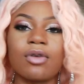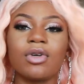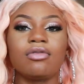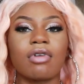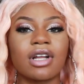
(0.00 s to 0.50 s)

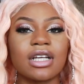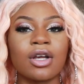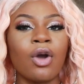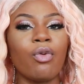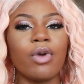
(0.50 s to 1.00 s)
we
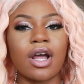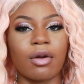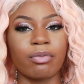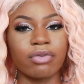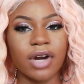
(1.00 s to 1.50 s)
running, we
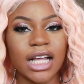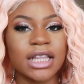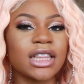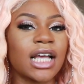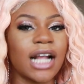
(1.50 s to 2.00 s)
out of
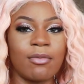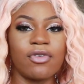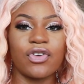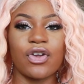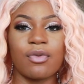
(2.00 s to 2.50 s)
breath. Like, I'm
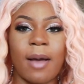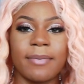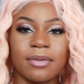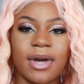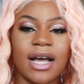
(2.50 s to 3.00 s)
over here with
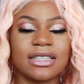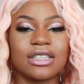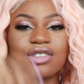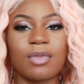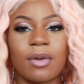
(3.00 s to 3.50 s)
my big behind
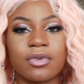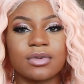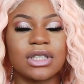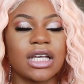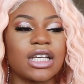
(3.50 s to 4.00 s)
scissors and my
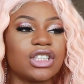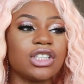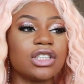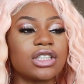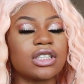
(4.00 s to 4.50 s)
broomstick, and
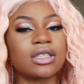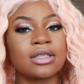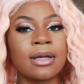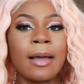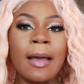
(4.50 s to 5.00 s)
she's
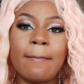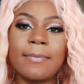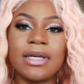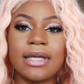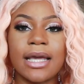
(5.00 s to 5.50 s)
just
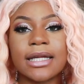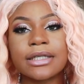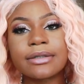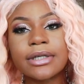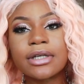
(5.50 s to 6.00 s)

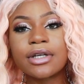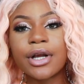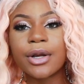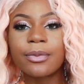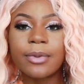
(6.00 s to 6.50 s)
meandering
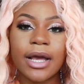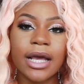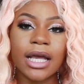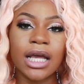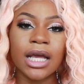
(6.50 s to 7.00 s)
her
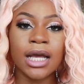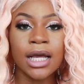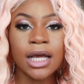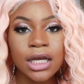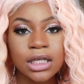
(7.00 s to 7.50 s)
way
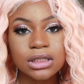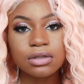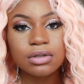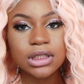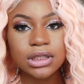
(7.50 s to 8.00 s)

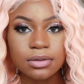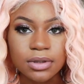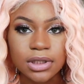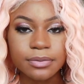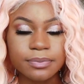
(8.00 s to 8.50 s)
to the
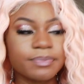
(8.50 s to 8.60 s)
store.